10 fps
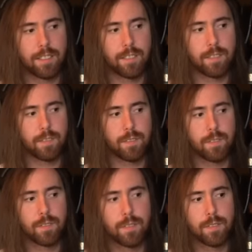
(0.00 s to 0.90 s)

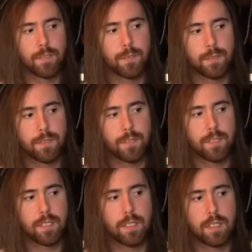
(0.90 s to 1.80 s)

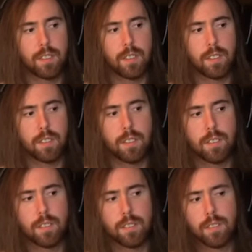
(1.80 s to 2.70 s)

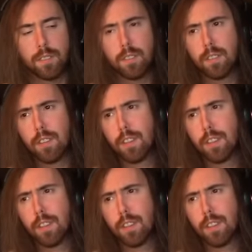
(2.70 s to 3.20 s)
(silent)